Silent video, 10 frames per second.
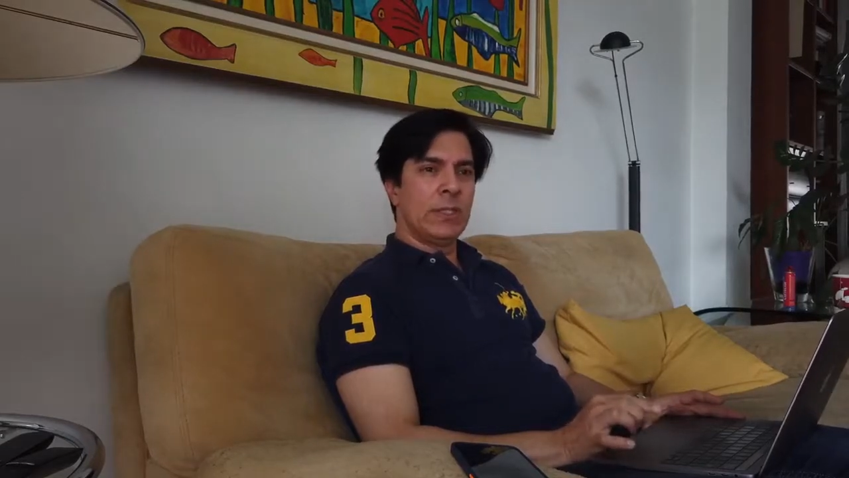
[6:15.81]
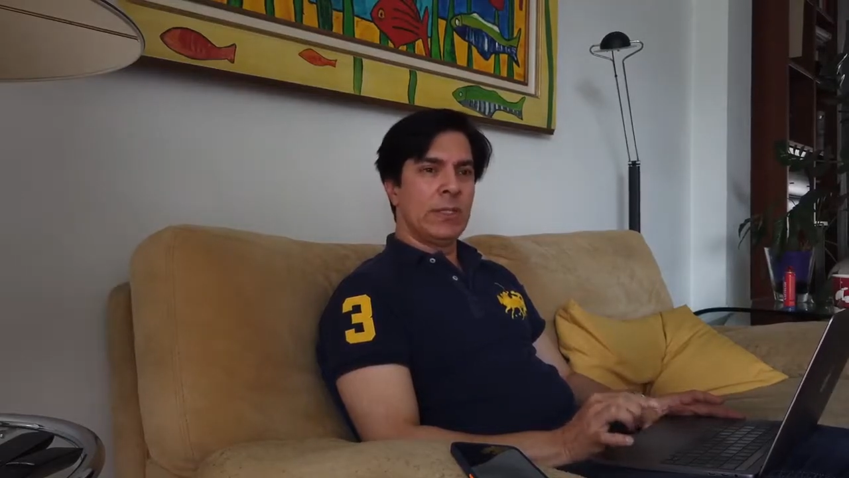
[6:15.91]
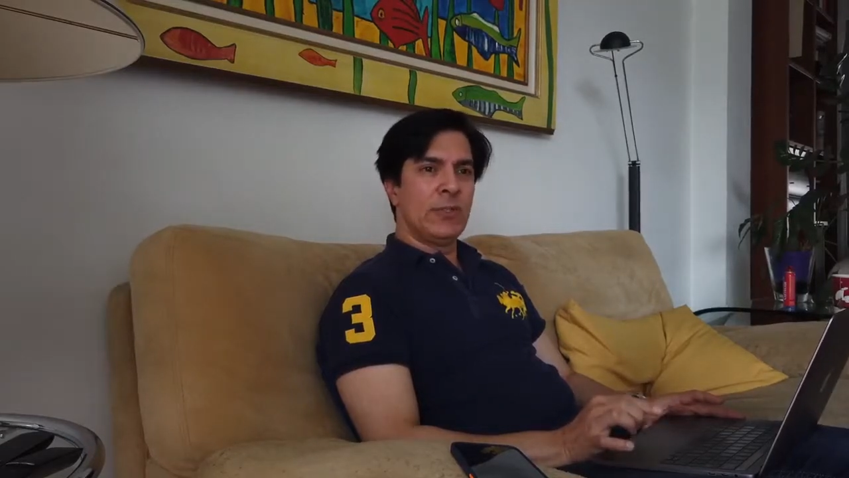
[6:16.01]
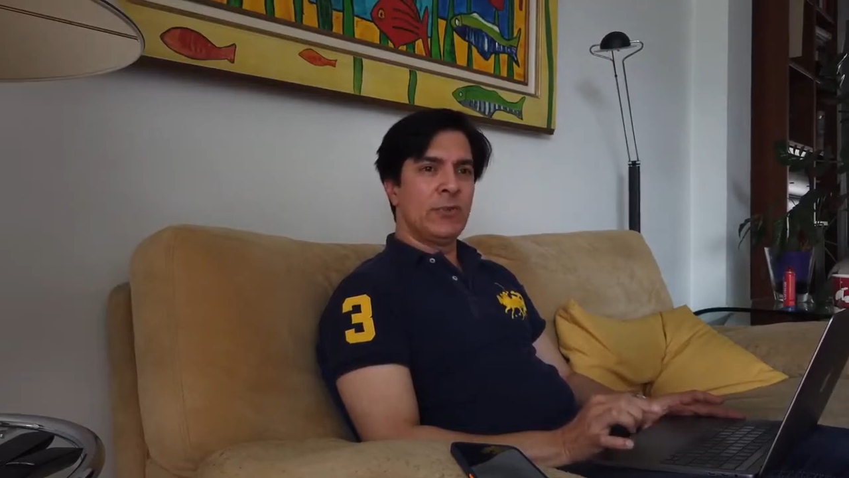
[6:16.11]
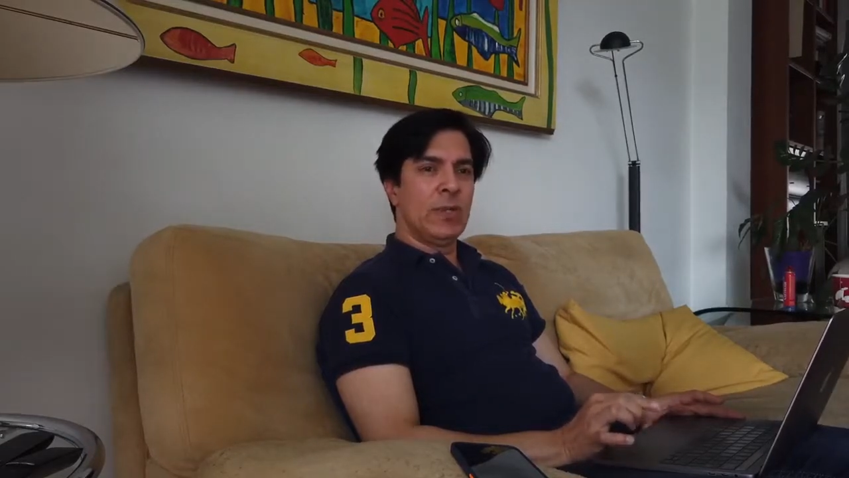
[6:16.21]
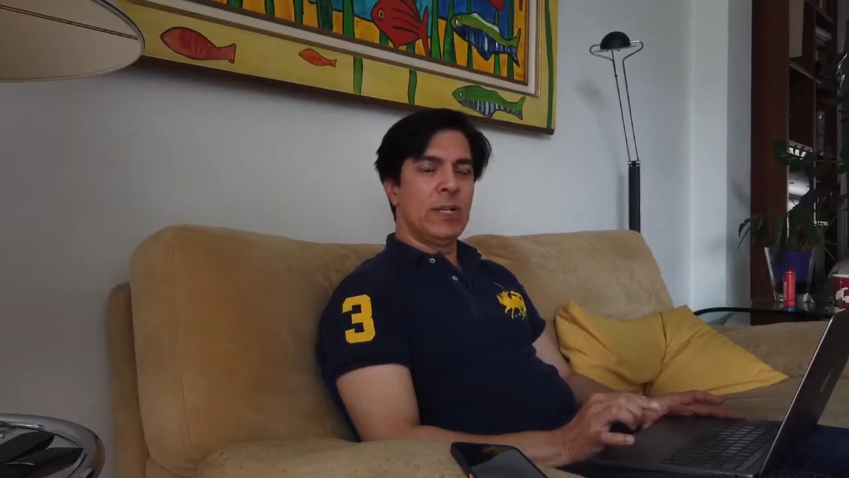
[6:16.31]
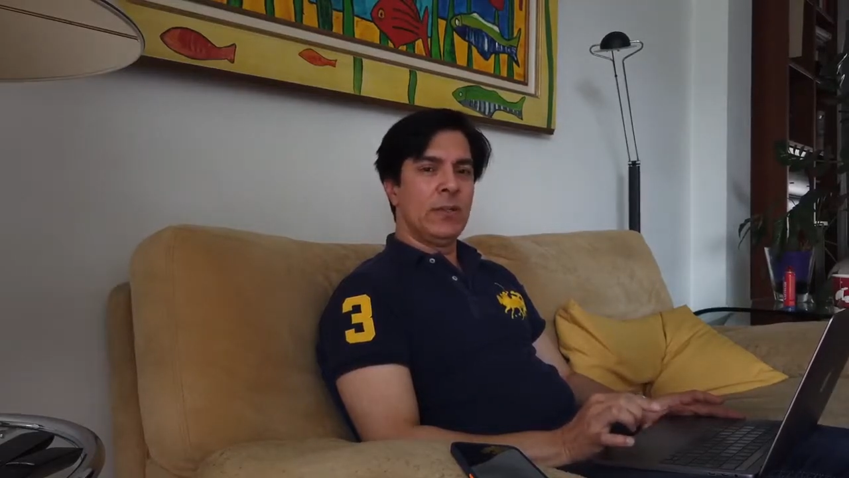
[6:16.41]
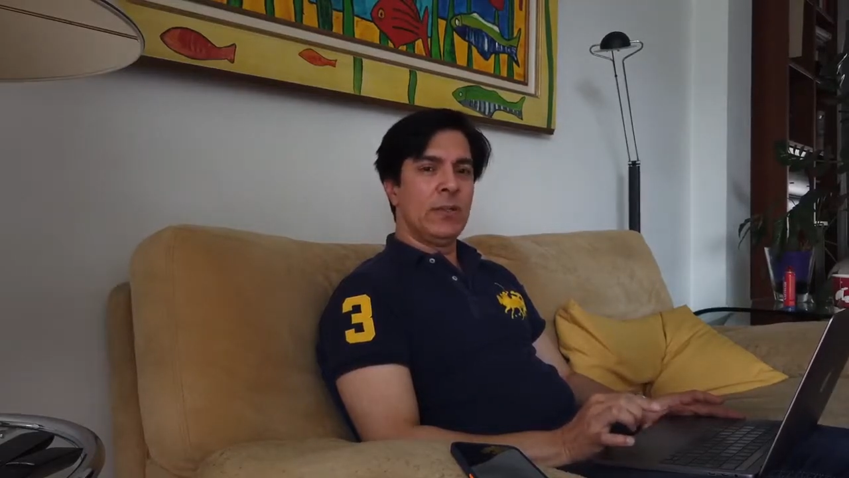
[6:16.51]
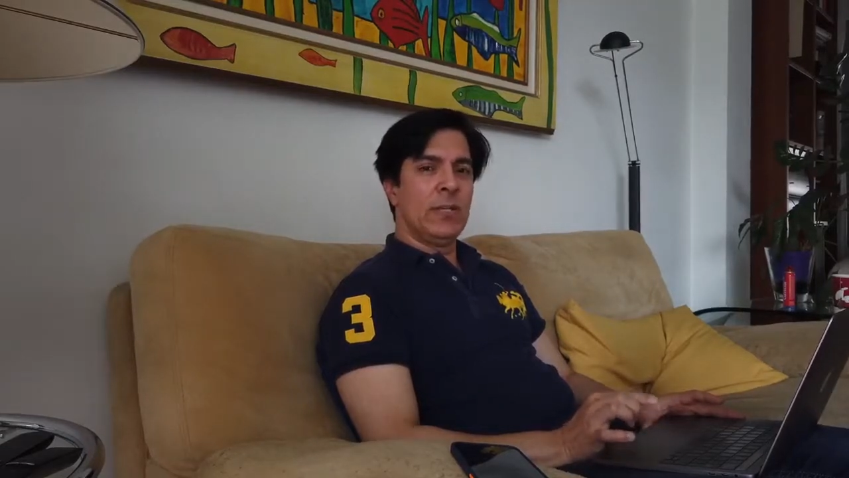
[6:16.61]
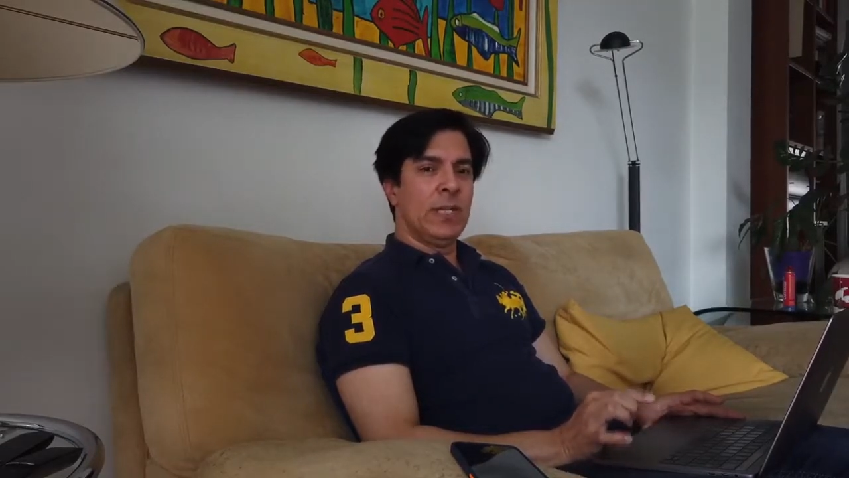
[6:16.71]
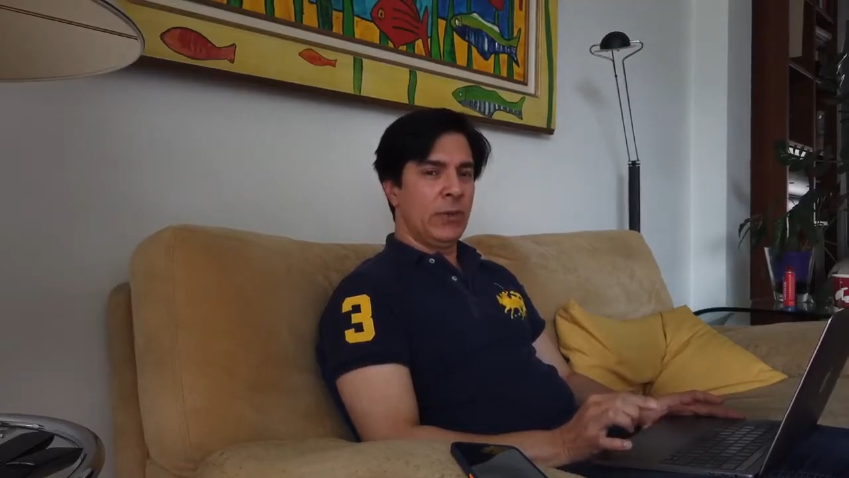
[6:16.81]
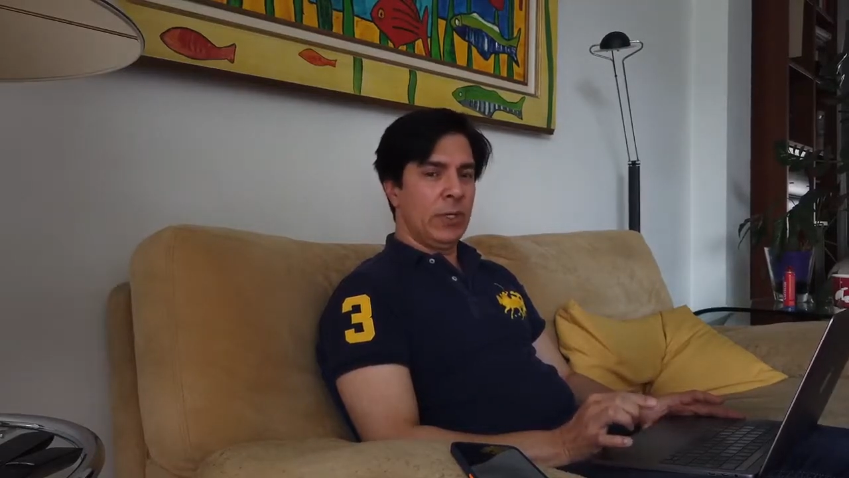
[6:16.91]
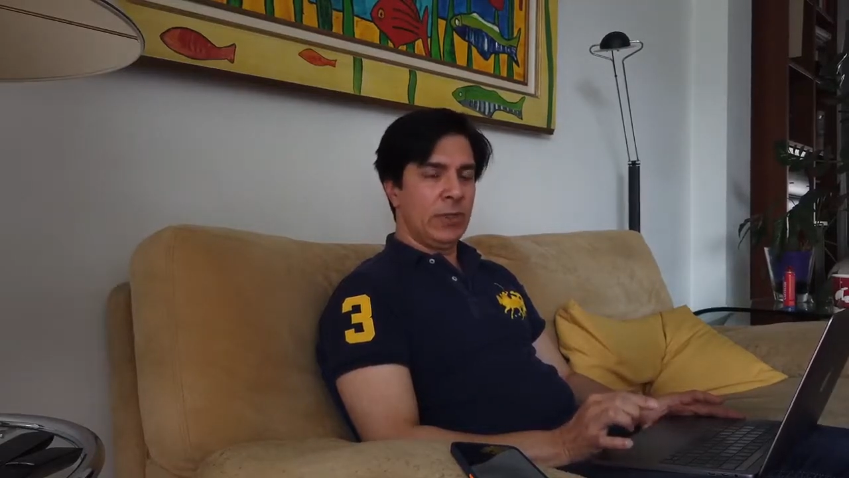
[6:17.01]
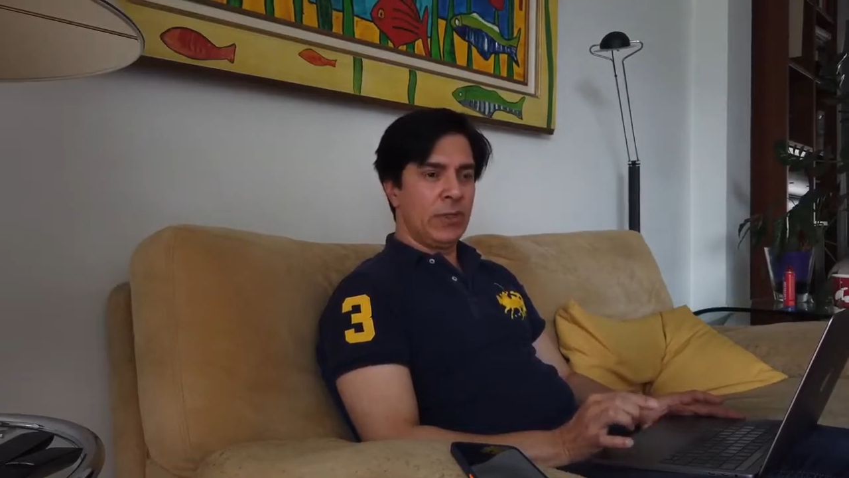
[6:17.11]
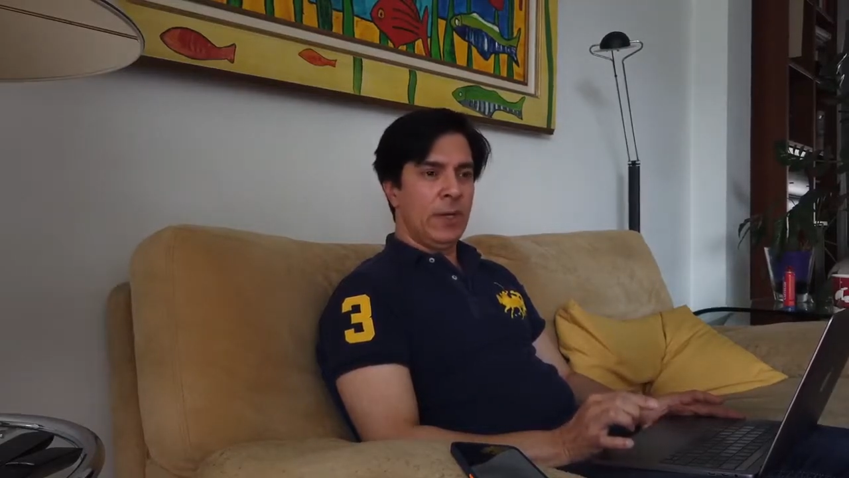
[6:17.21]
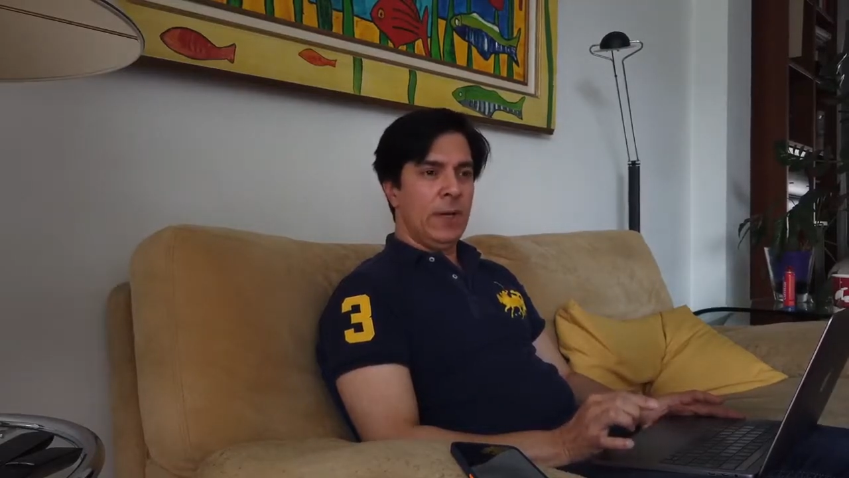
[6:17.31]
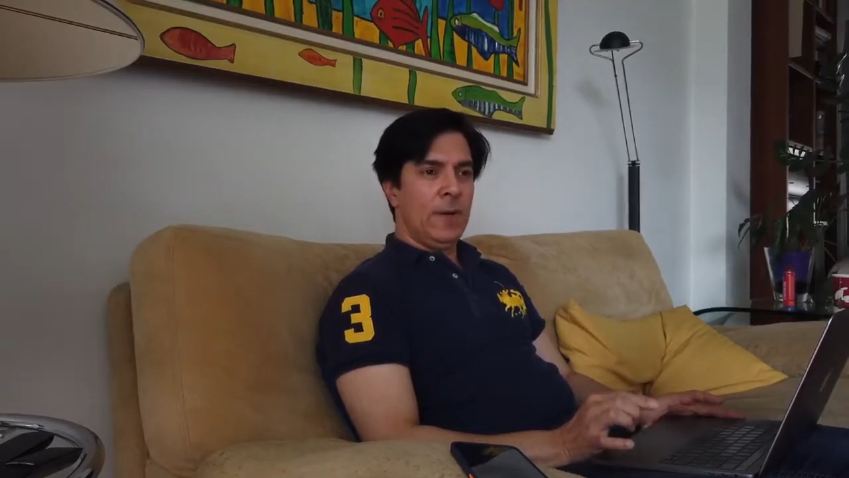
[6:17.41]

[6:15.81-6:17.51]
central London areas